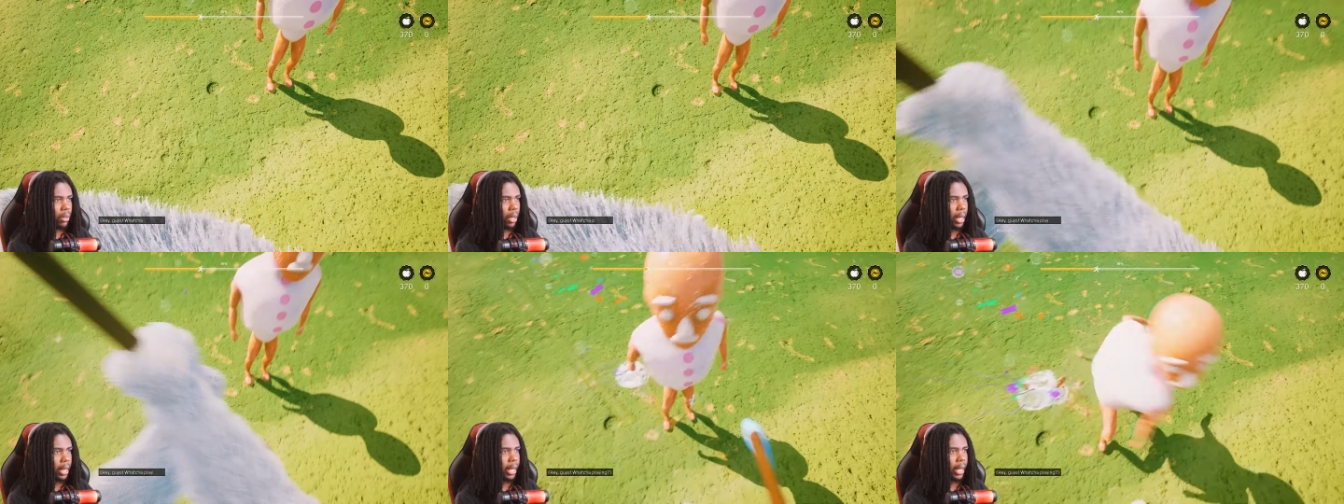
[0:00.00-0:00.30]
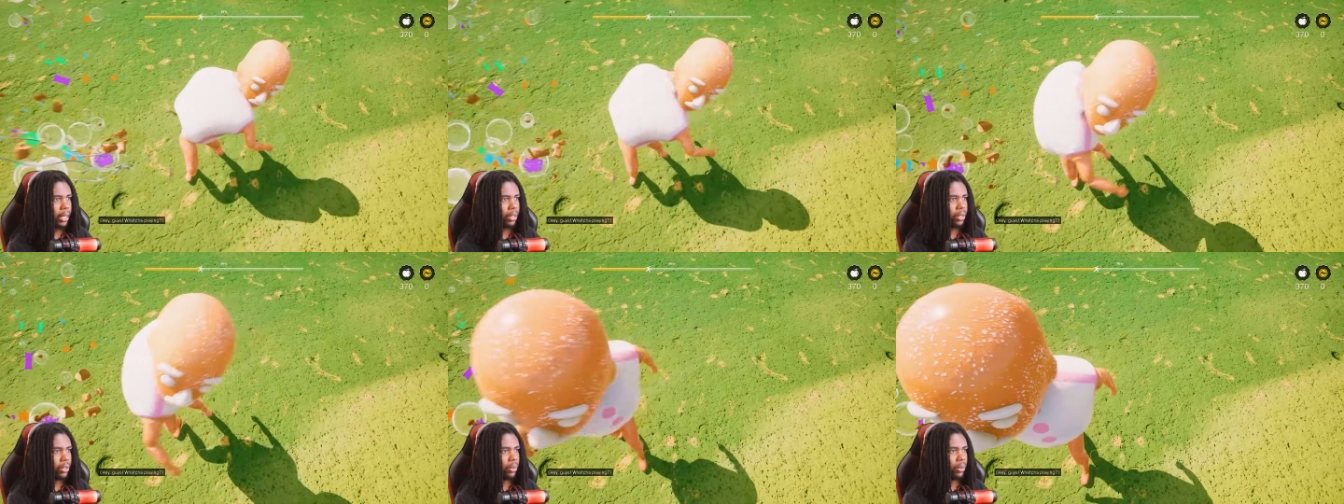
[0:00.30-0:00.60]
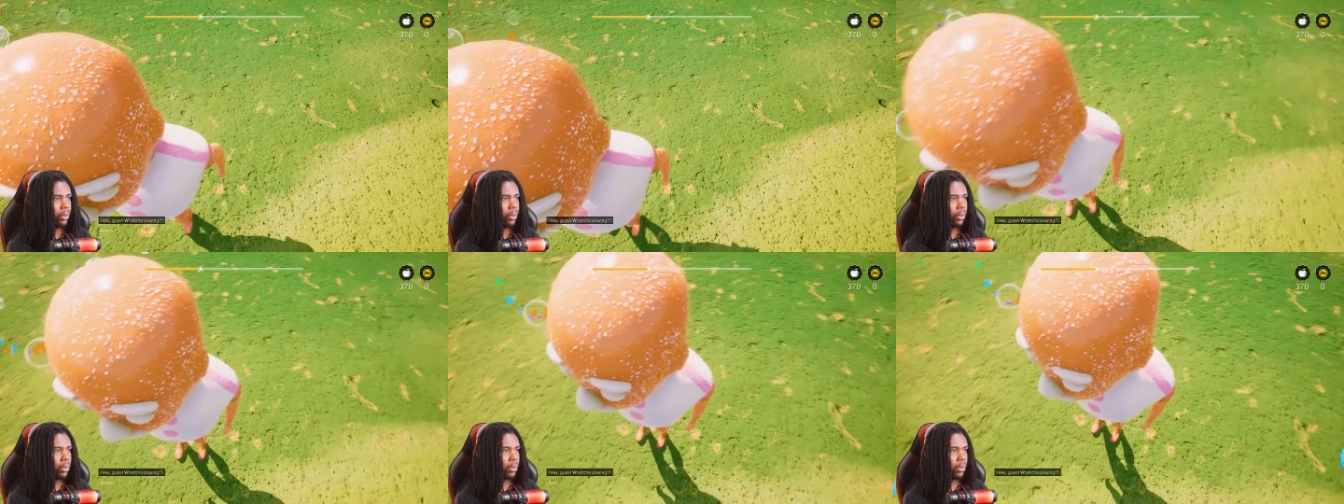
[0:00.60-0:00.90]
I got
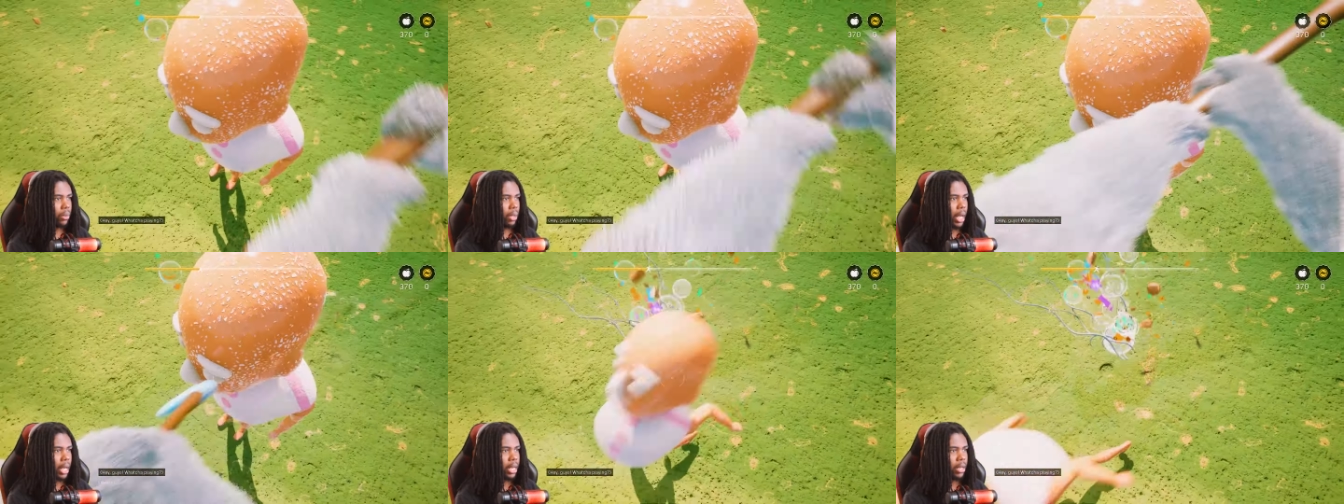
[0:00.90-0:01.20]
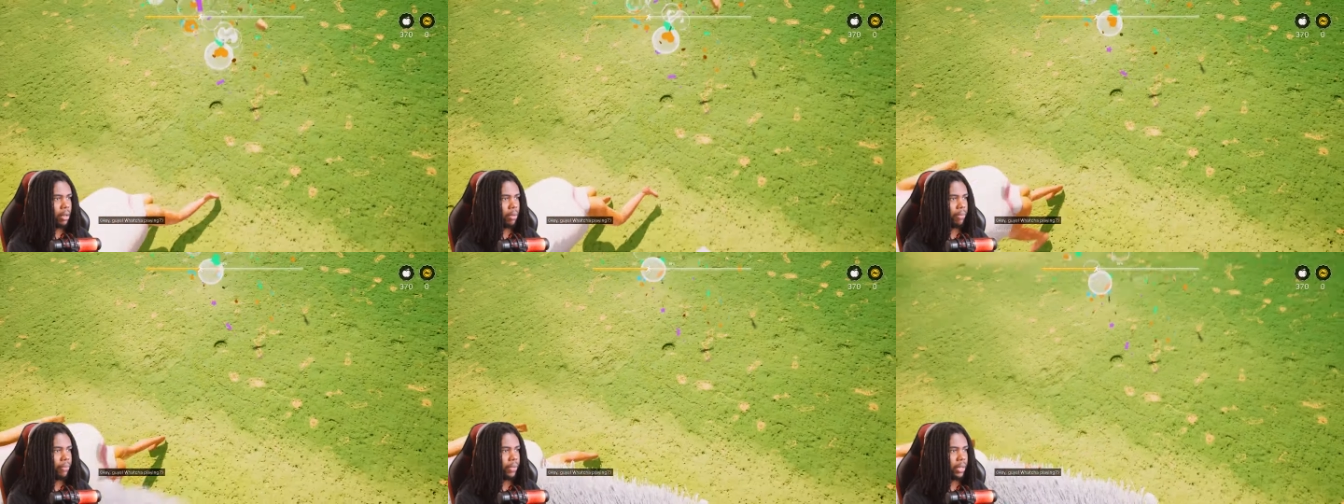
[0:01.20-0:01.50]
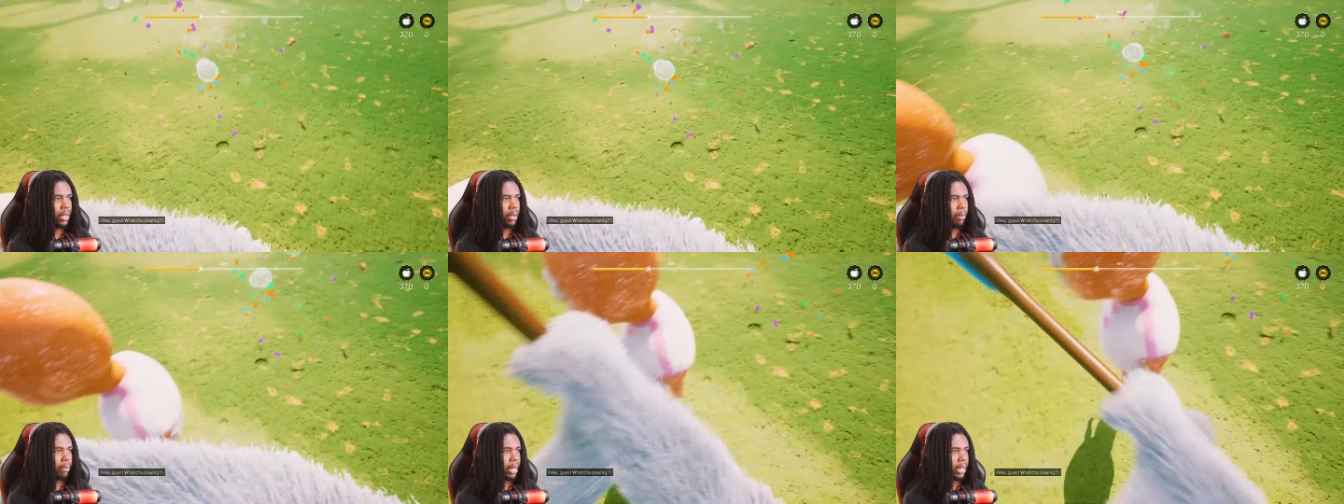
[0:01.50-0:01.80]
you. I can
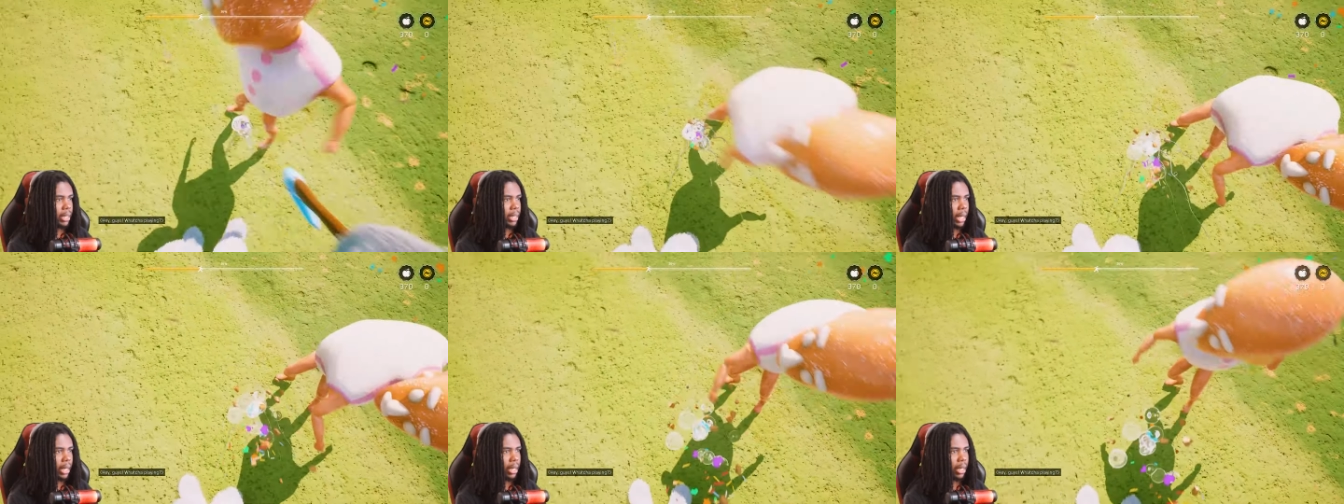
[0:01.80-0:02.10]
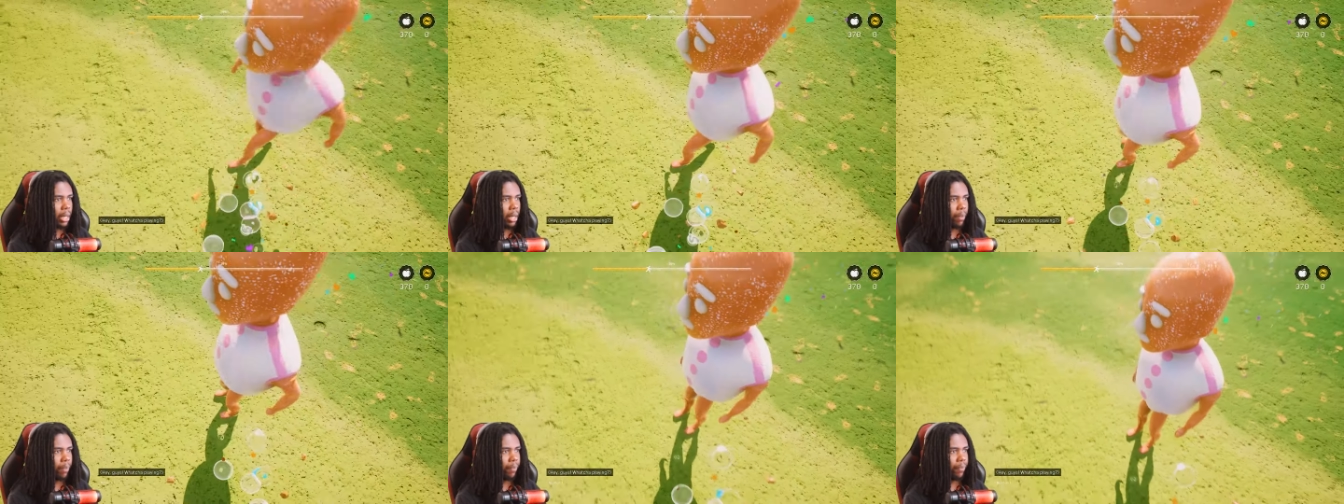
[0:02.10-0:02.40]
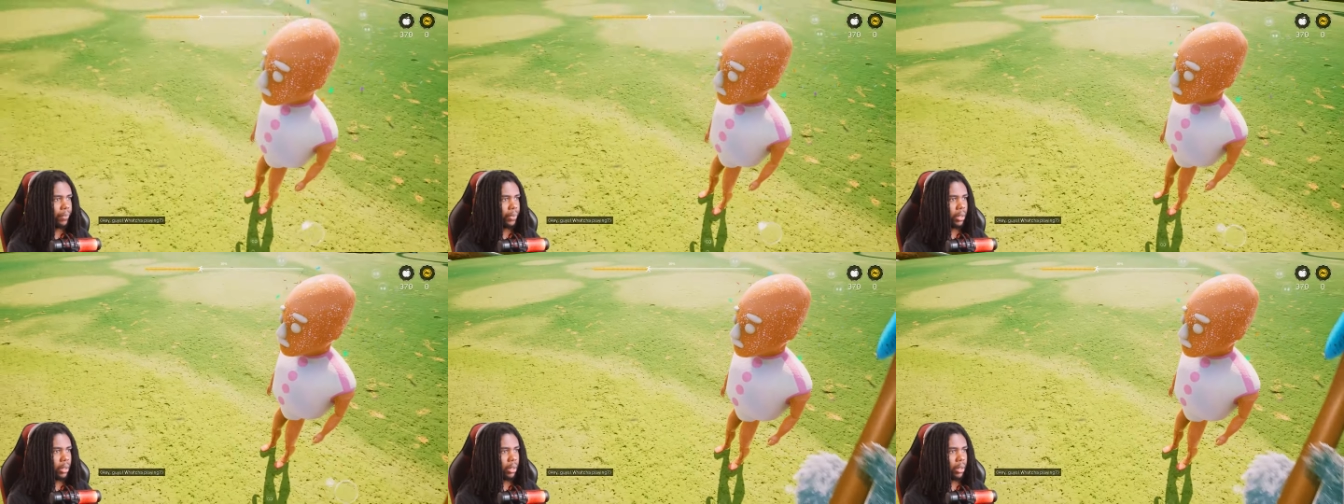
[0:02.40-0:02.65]
defeat the mess out of them.